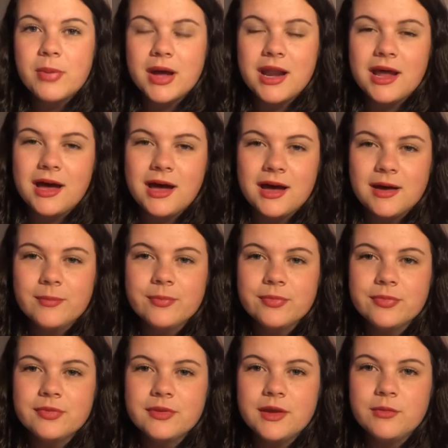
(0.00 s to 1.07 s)
But
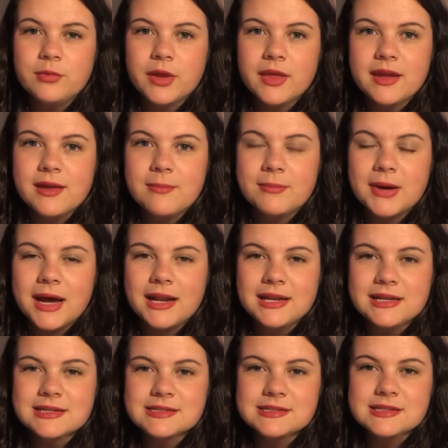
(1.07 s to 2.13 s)
it really
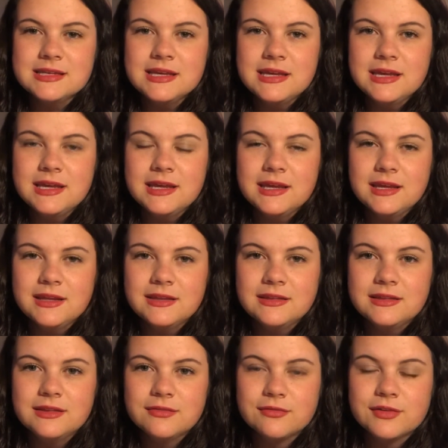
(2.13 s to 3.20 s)
embodies the
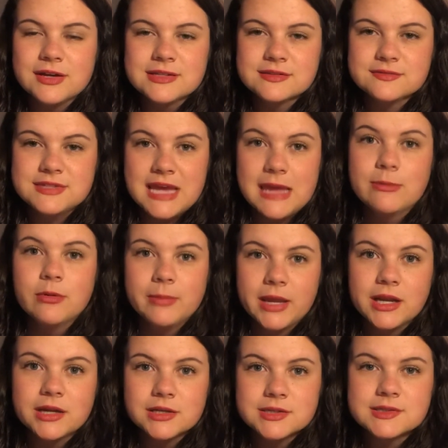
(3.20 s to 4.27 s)
phrase of table
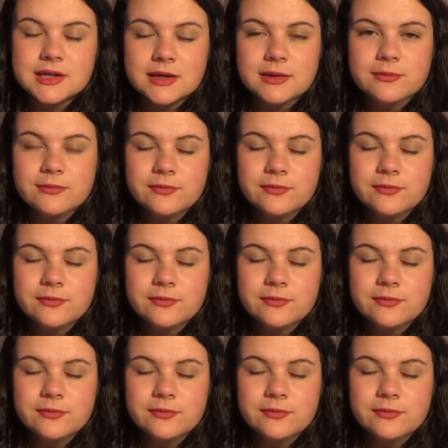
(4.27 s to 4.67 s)
manners.